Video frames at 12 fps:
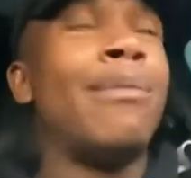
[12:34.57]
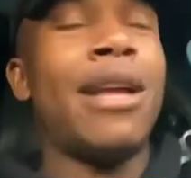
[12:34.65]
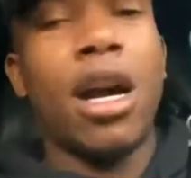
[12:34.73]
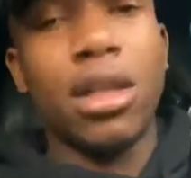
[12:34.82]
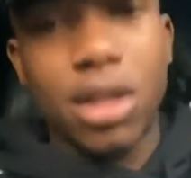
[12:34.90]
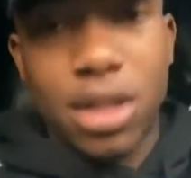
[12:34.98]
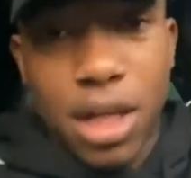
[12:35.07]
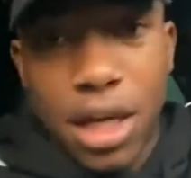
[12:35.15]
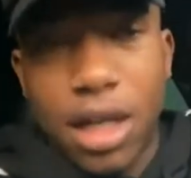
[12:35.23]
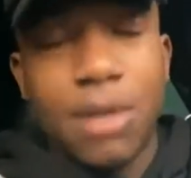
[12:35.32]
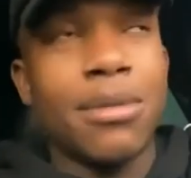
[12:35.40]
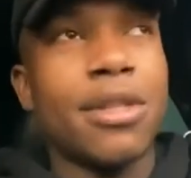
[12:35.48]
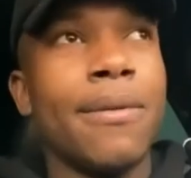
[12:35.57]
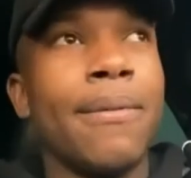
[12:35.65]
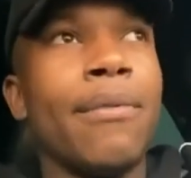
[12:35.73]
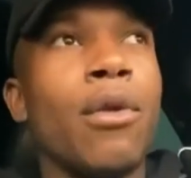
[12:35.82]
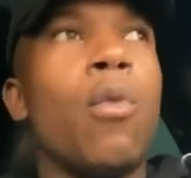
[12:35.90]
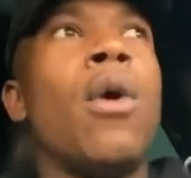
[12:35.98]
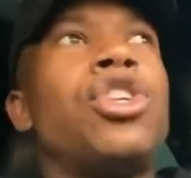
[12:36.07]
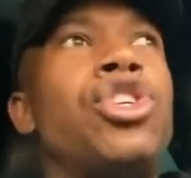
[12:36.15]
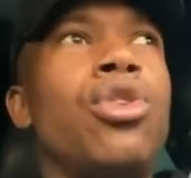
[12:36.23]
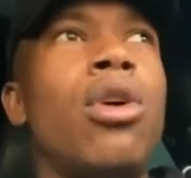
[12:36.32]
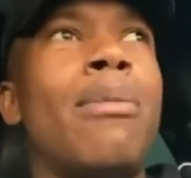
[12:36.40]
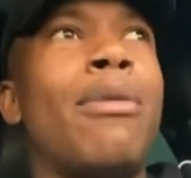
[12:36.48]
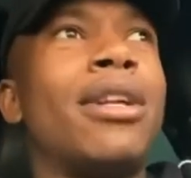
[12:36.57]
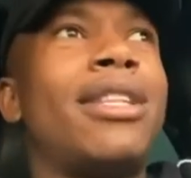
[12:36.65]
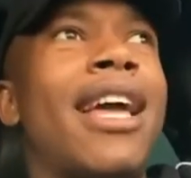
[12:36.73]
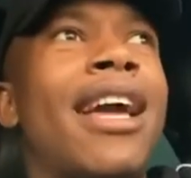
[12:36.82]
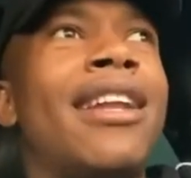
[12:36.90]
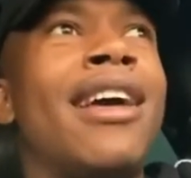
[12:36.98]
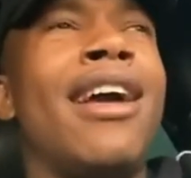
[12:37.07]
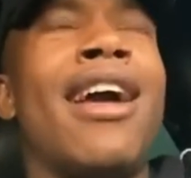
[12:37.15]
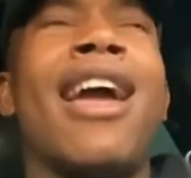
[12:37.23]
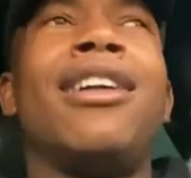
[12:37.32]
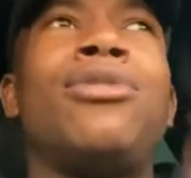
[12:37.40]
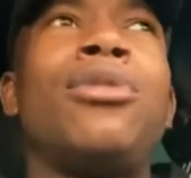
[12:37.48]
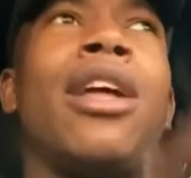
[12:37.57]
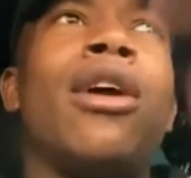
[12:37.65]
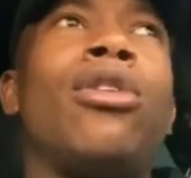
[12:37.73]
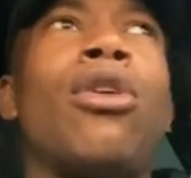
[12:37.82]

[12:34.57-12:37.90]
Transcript: out the slums. What you know about that? And today,